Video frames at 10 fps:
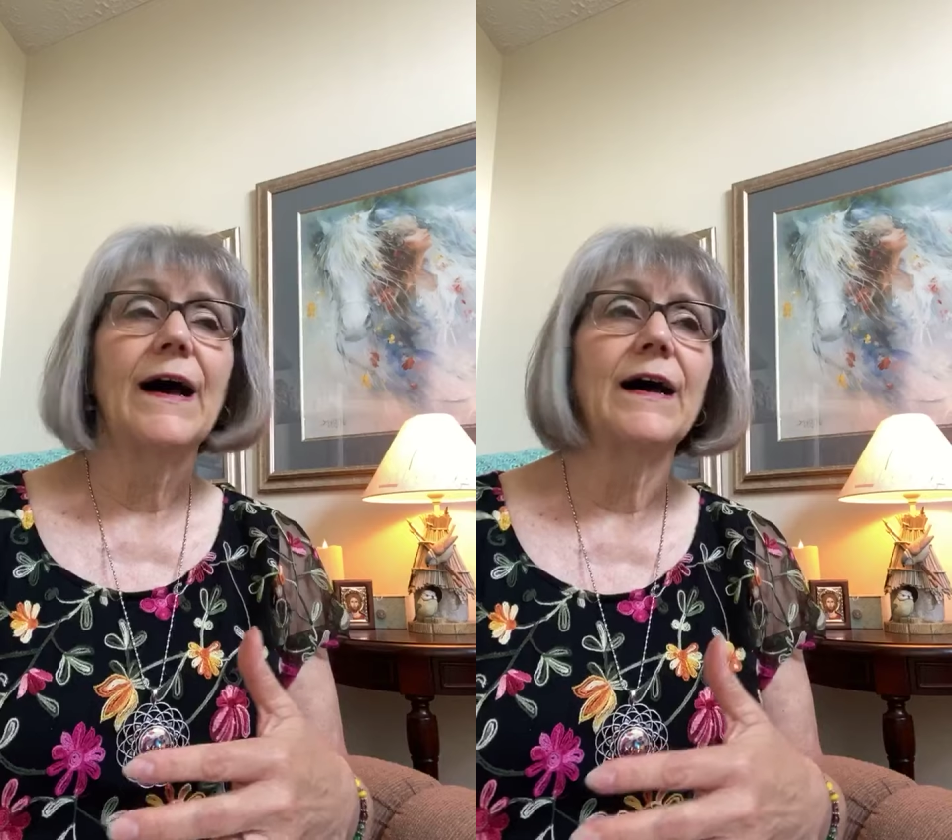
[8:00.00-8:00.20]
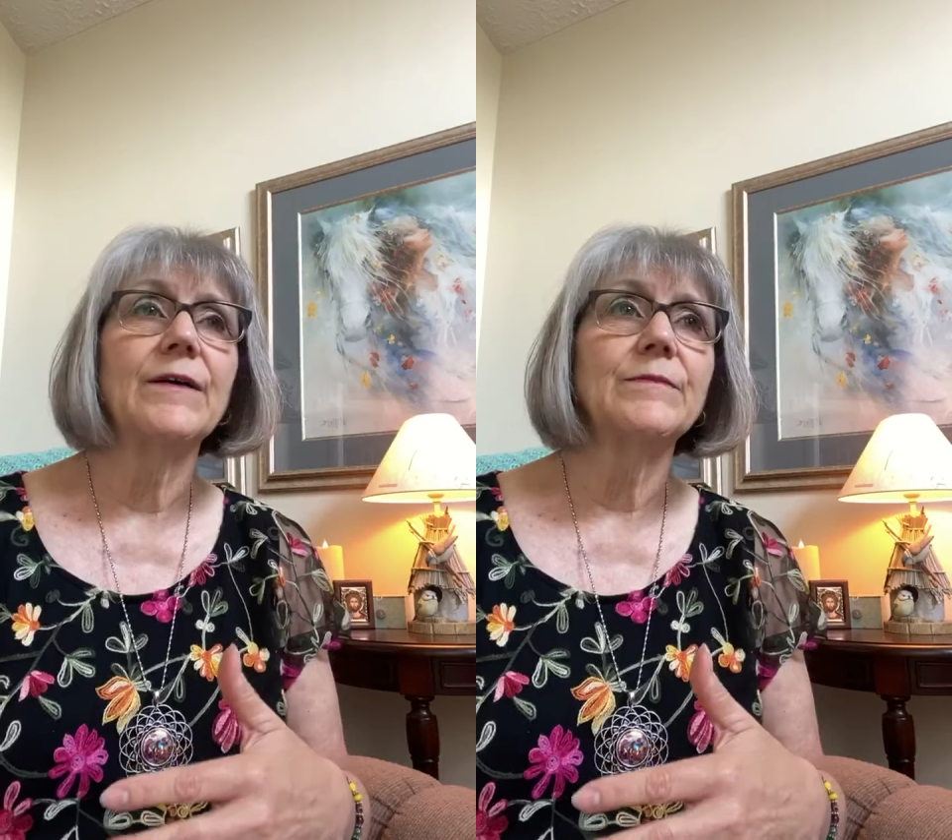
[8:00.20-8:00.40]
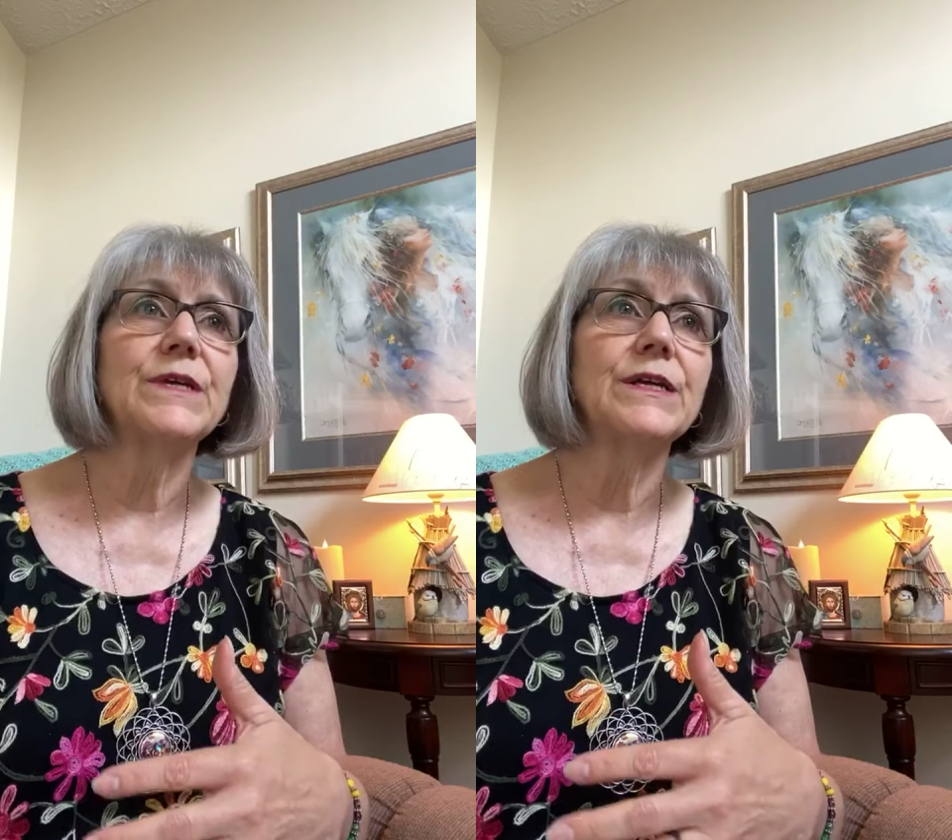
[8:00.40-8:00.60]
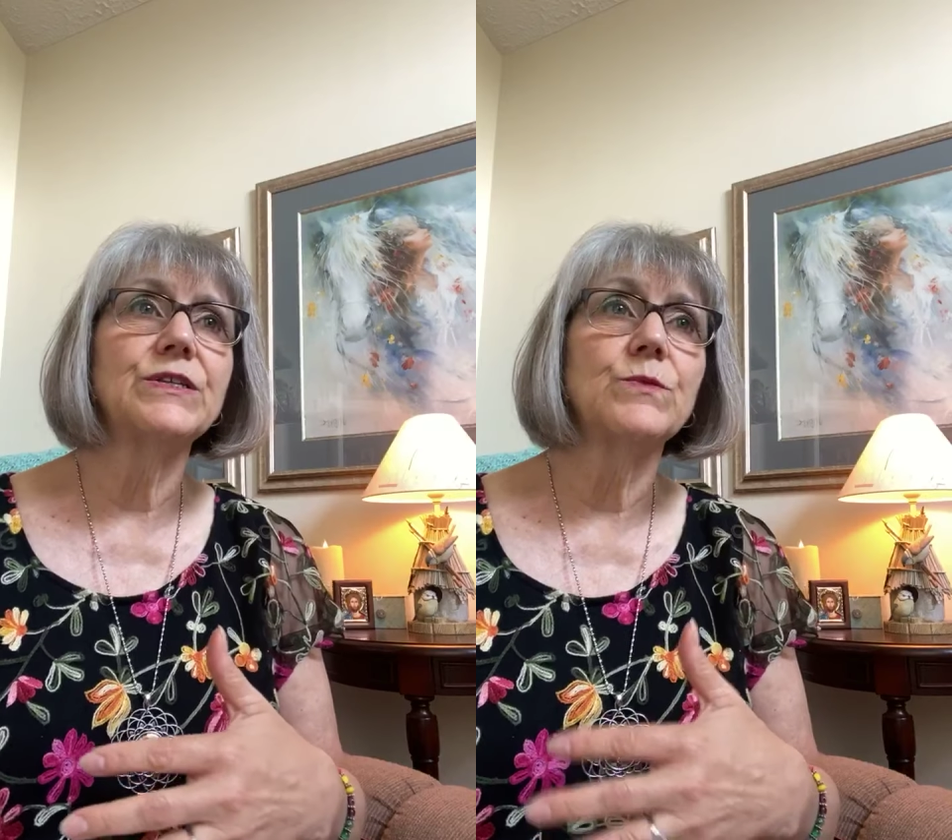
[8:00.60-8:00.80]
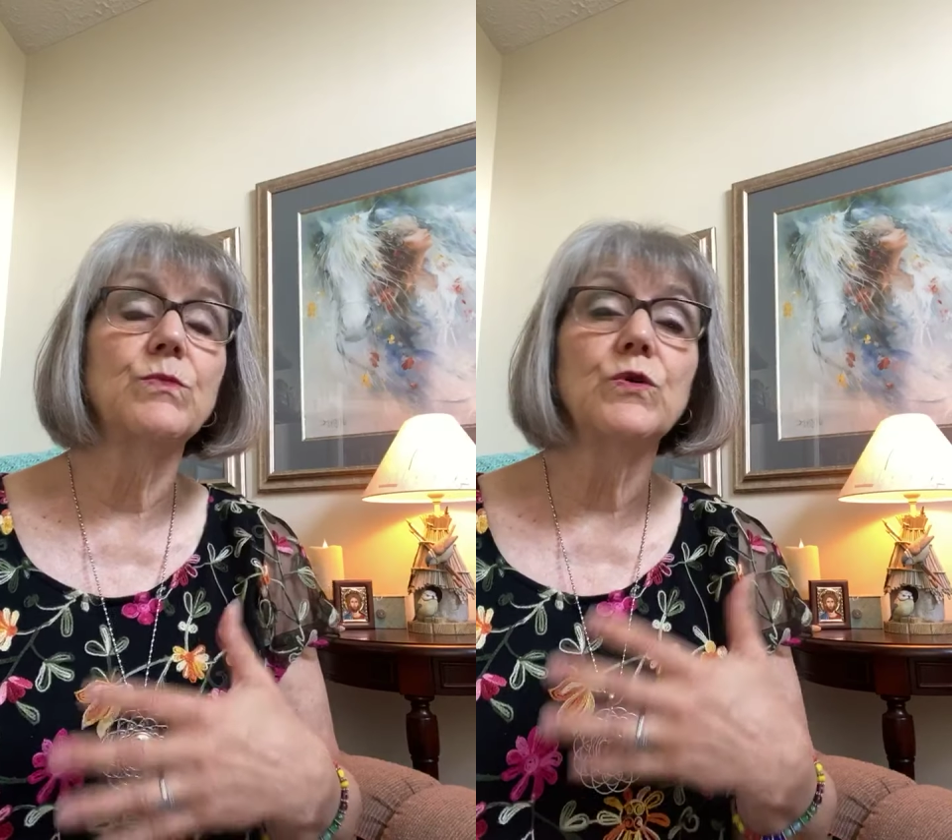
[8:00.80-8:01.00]

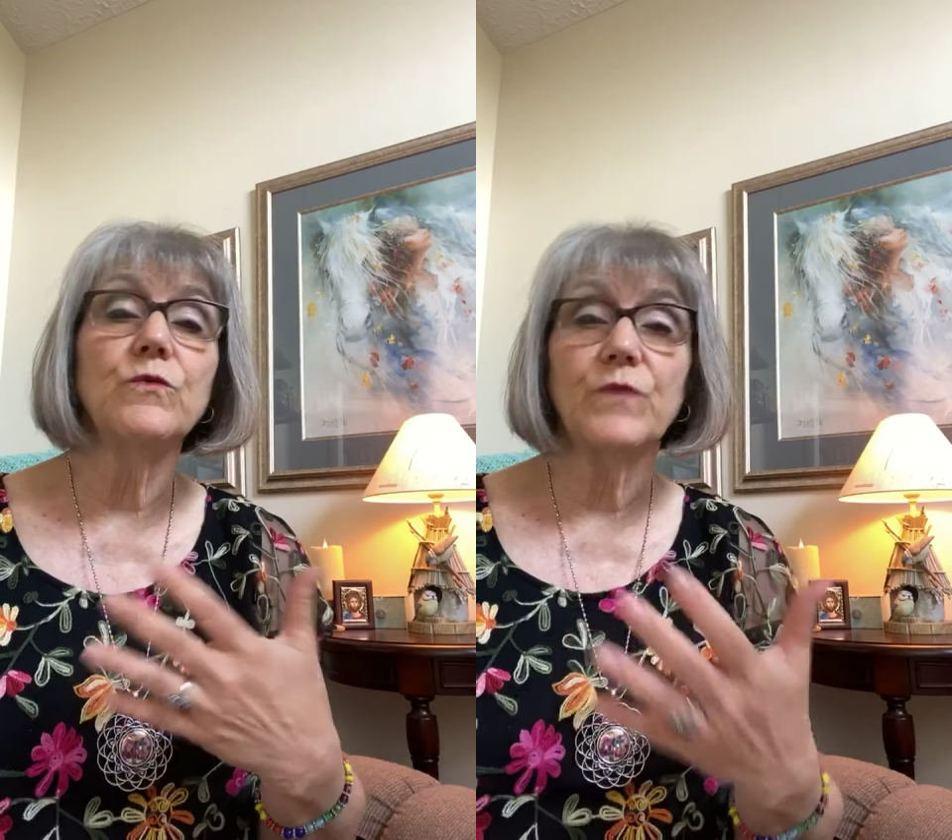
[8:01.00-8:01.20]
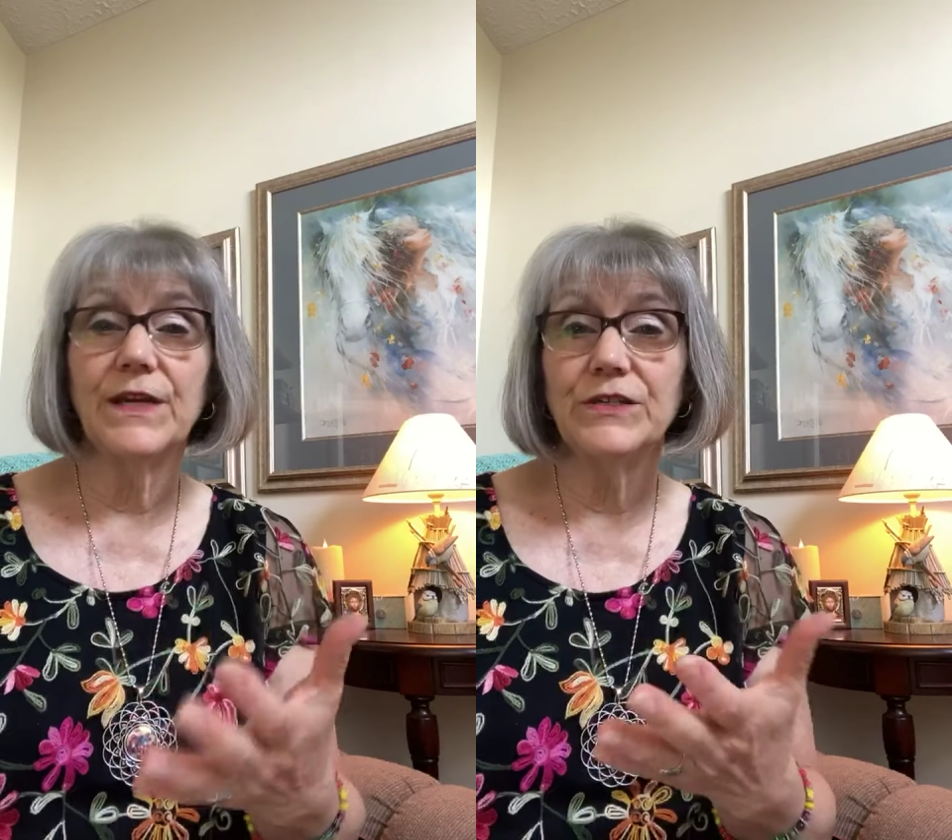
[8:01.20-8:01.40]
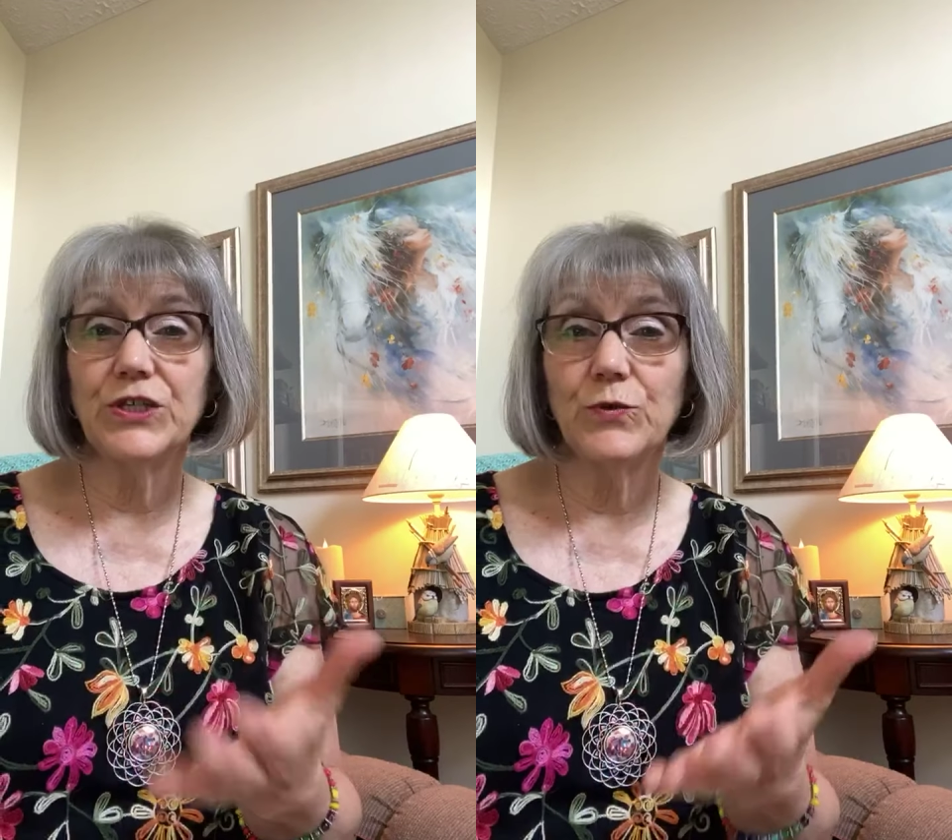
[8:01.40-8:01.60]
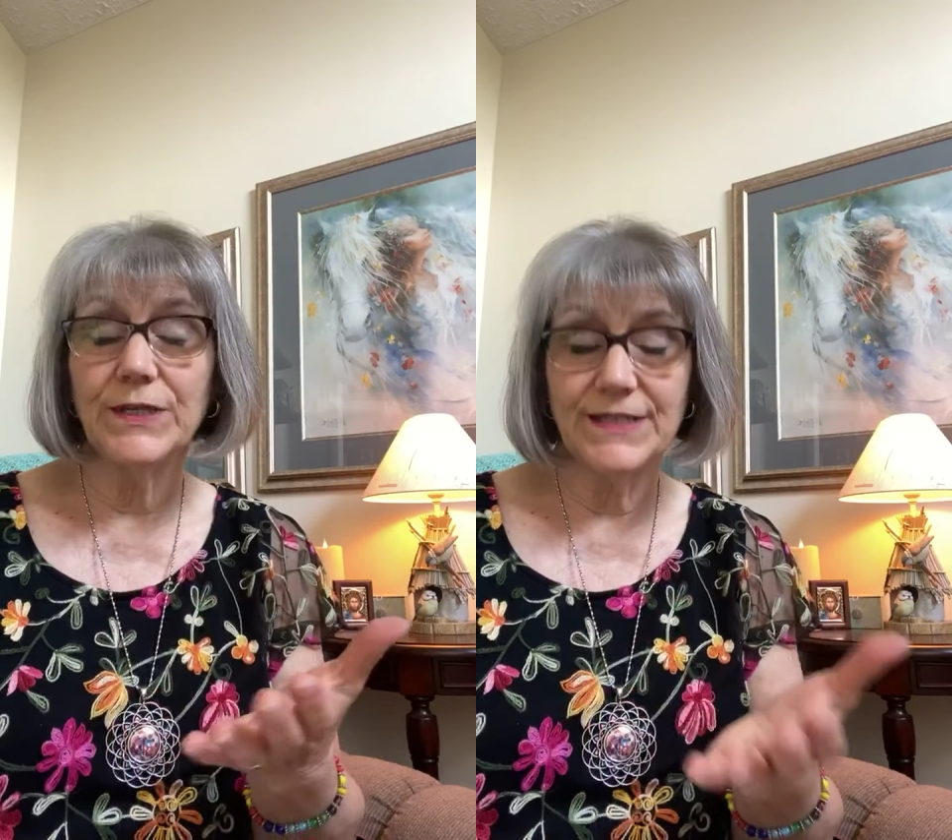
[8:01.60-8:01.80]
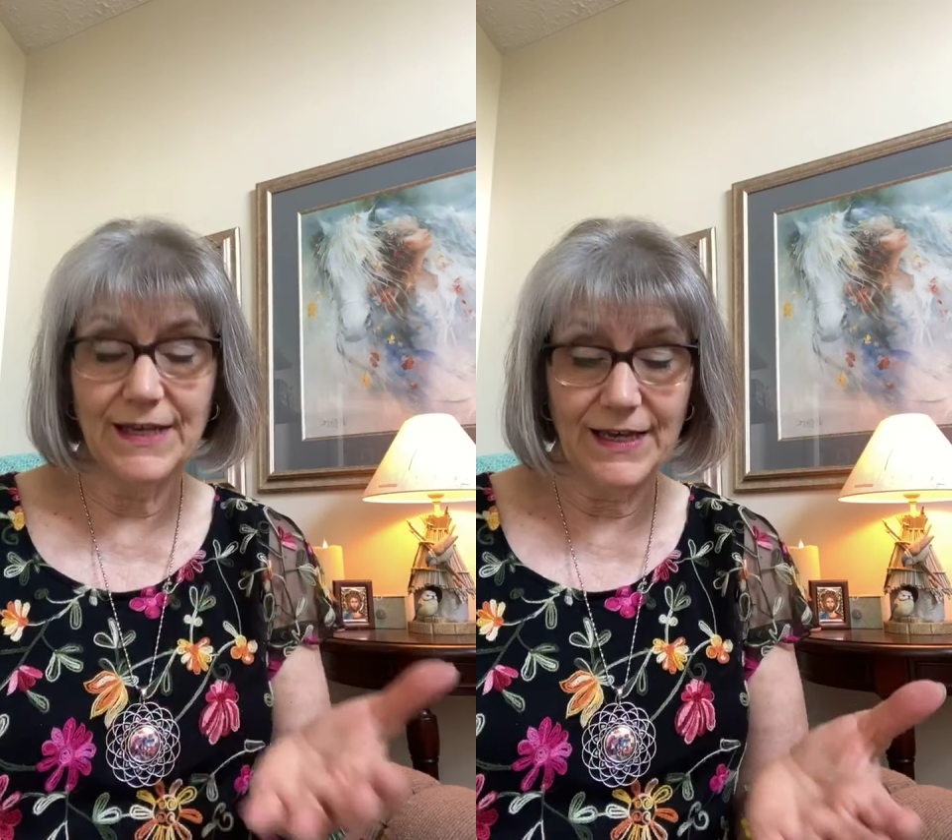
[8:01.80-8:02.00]
to move into
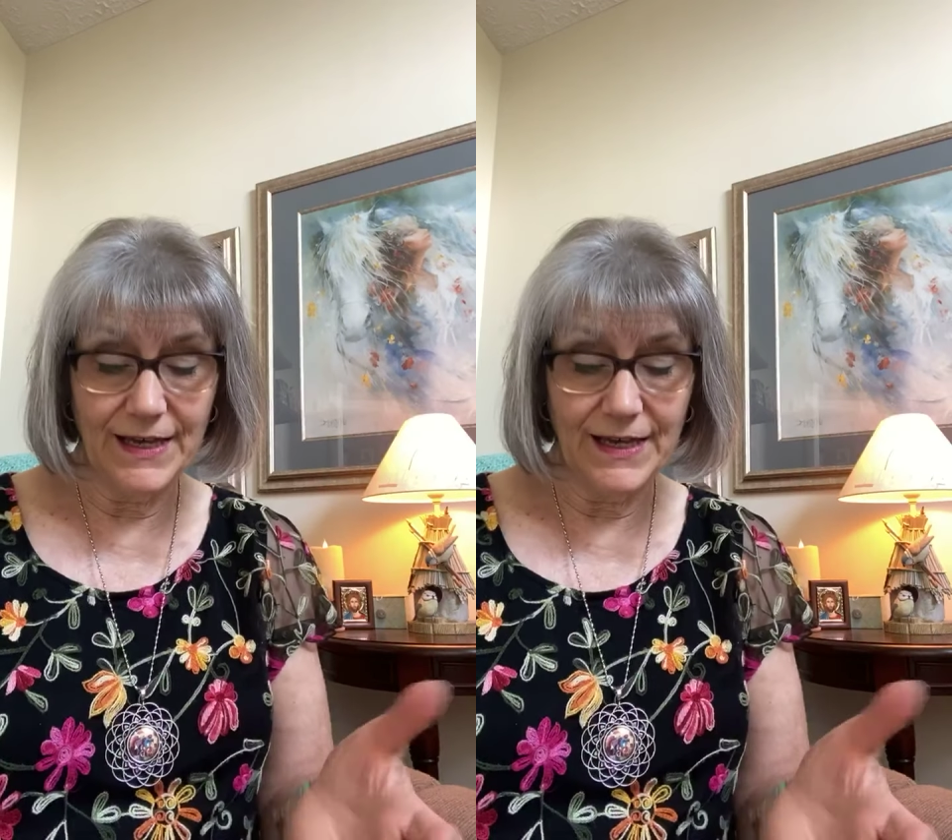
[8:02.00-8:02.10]
it